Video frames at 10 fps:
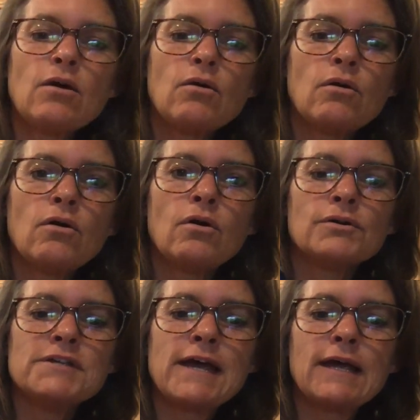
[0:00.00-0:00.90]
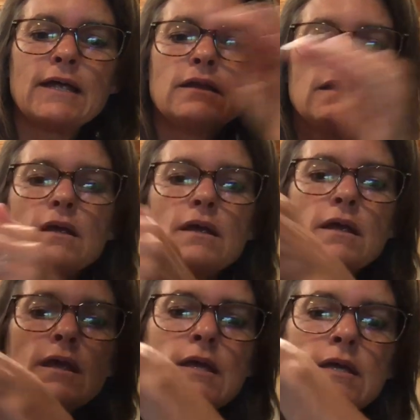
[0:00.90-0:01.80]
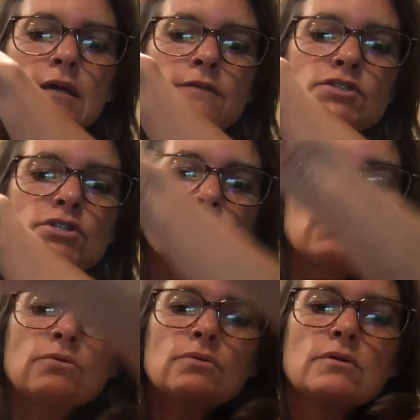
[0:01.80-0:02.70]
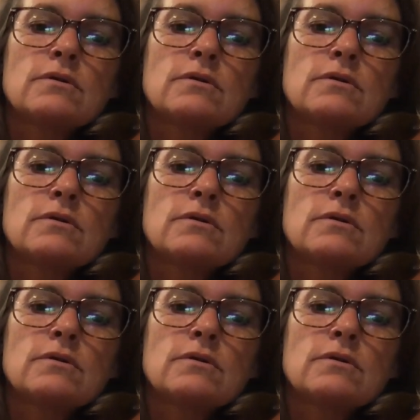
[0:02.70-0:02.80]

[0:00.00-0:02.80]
oh, dang it. It gives you,